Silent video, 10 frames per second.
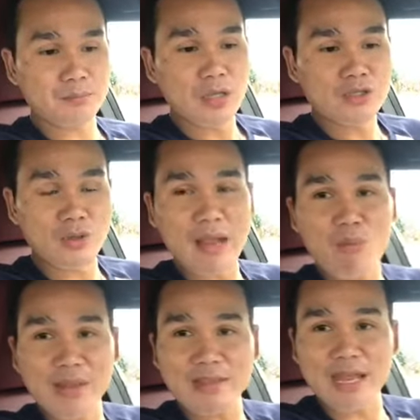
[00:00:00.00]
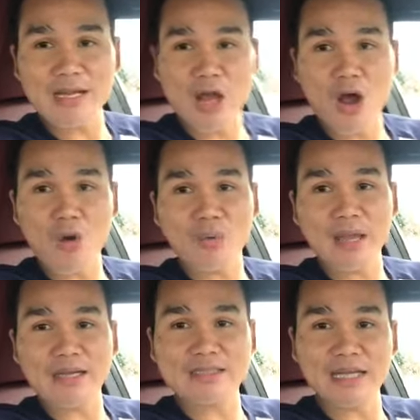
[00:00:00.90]
So that way they know
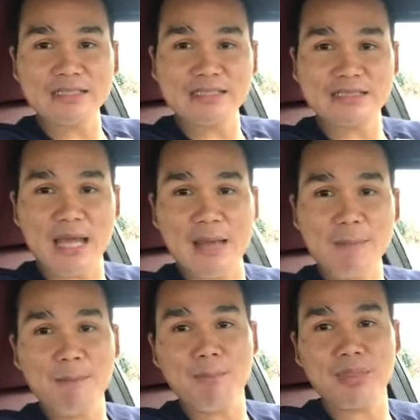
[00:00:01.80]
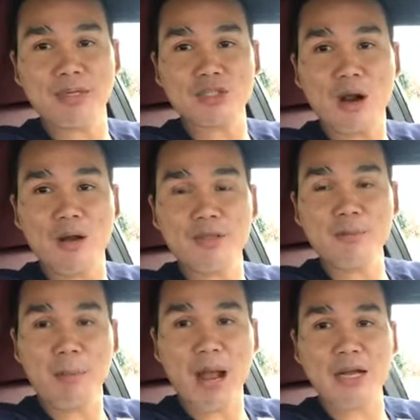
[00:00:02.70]
that it's not just them, but there's other
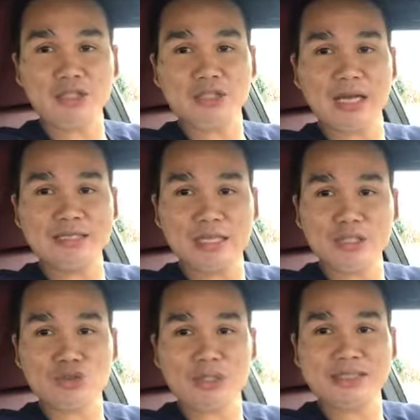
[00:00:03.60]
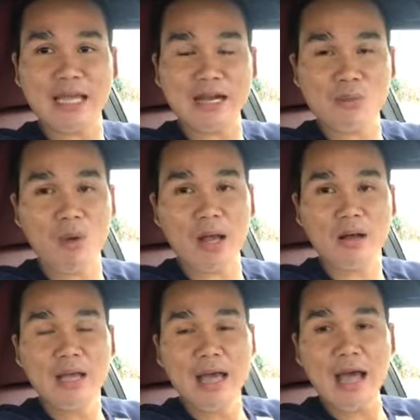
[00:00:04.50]
buyers that is interested
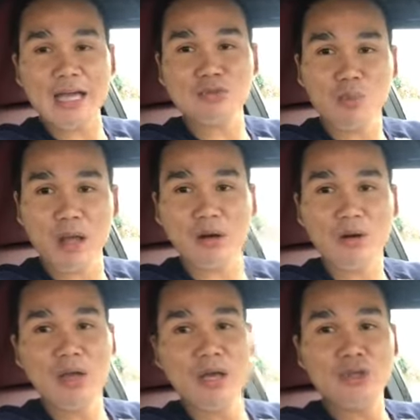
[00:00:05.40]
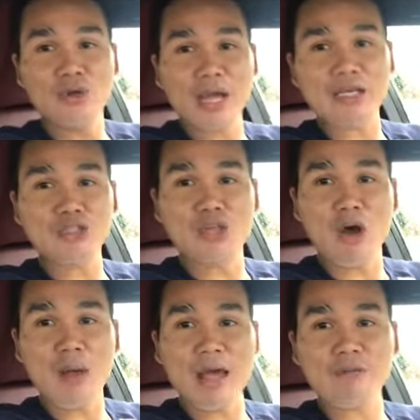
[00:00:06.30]
as well. You guys
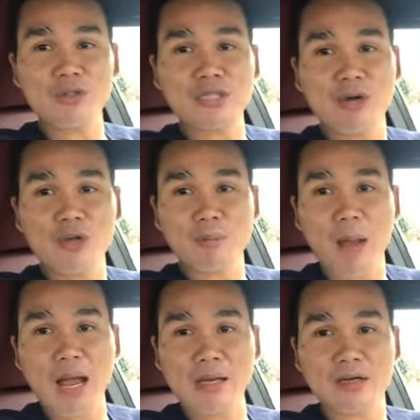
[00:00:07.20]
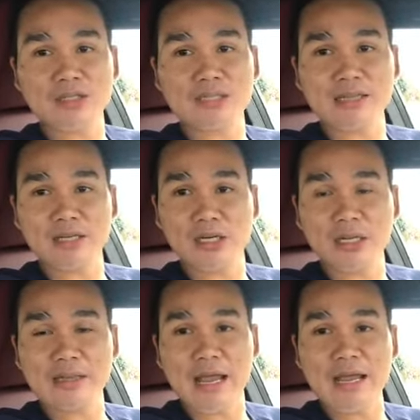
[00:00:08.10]
don't ever tell your buyers that
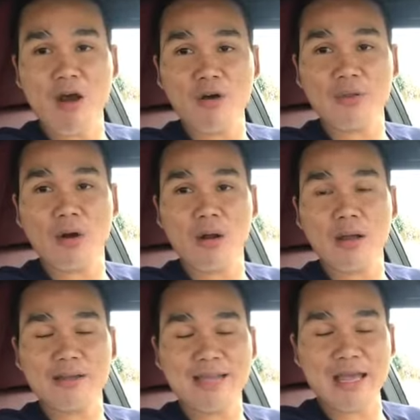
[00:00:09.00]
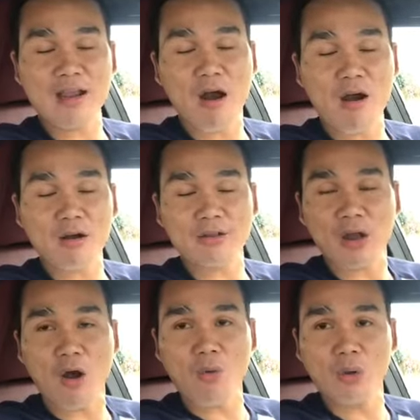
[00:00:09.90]
they are
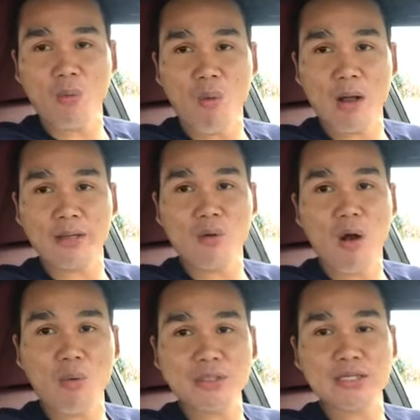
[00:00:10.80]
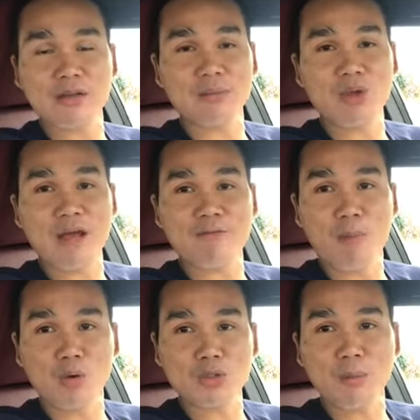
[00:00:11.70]
the only one. You always tell them you have
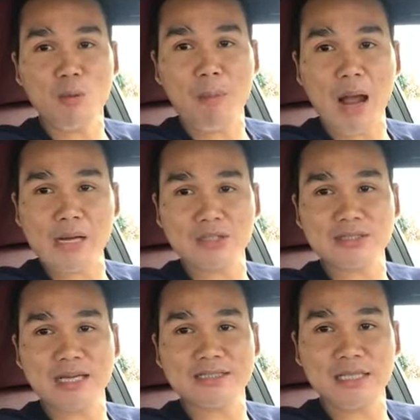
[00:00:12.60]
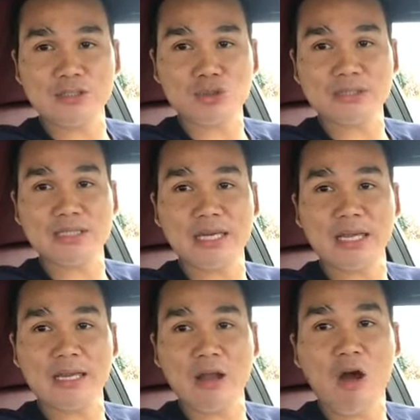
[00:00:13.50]
multiple buyers that is interested
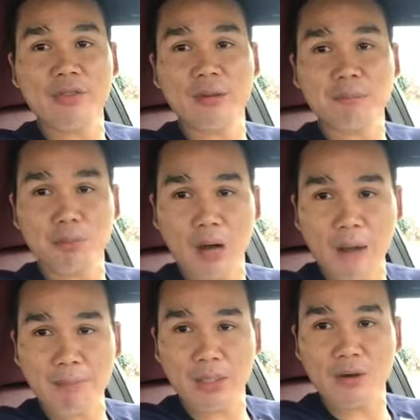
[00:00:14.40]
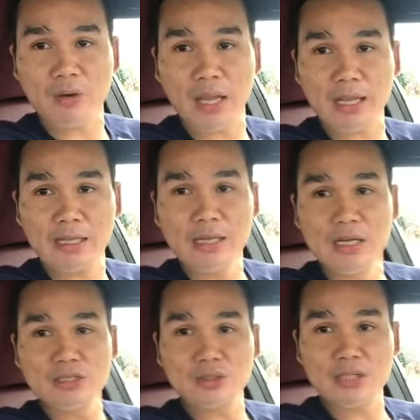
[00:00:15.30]
on the property, okay?
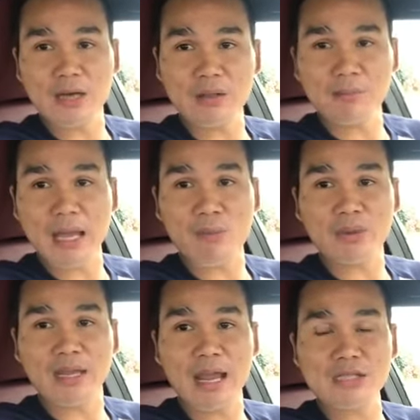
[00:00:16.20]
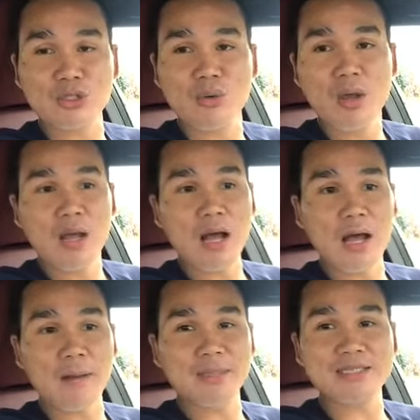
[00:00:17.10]
So tell them that when they ask you,
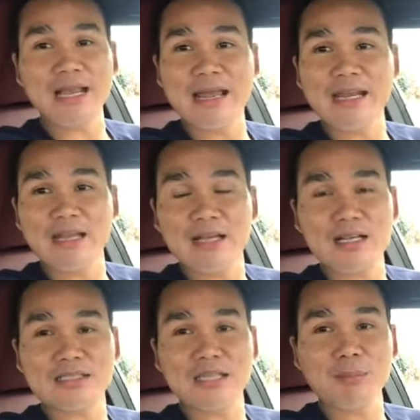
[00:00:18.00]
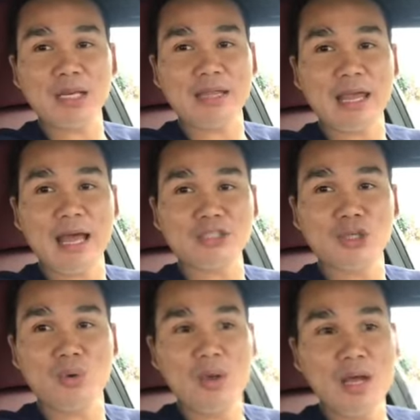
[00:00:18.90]
is there any, because typically they ask
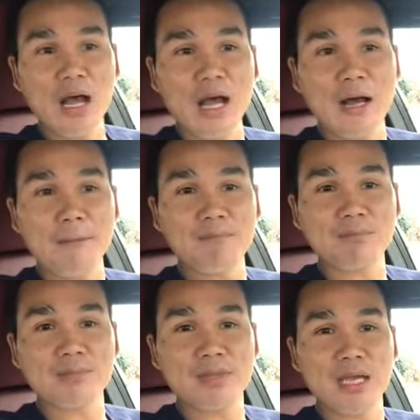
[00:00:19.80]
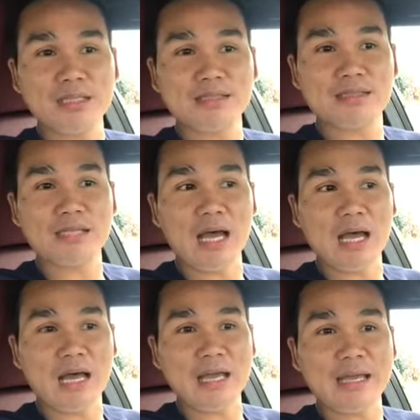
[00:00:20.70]
you,
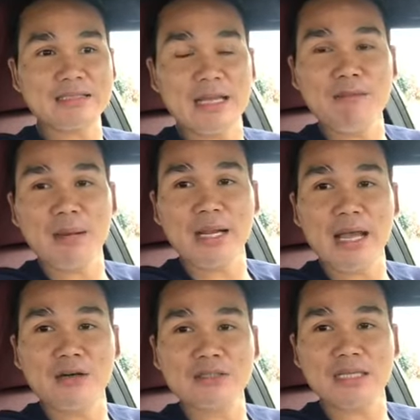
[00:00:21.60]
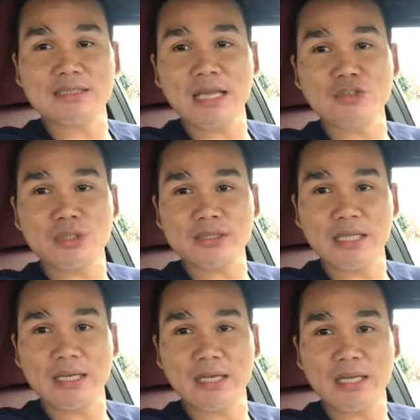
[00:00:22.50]
is anybody else that's
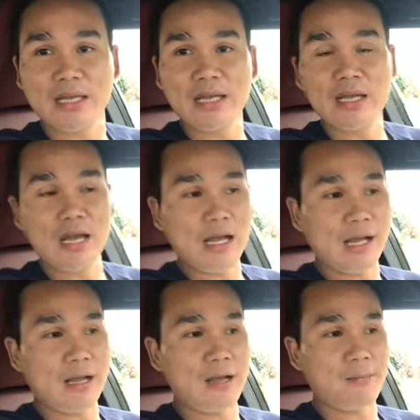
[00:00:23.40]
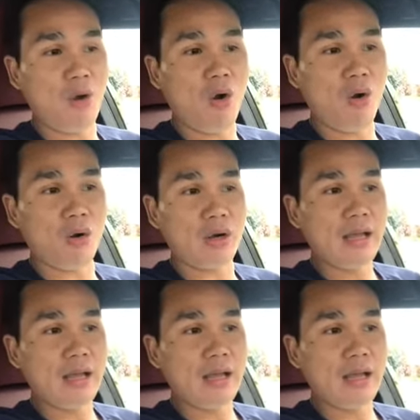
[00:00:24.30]
interested in it? Or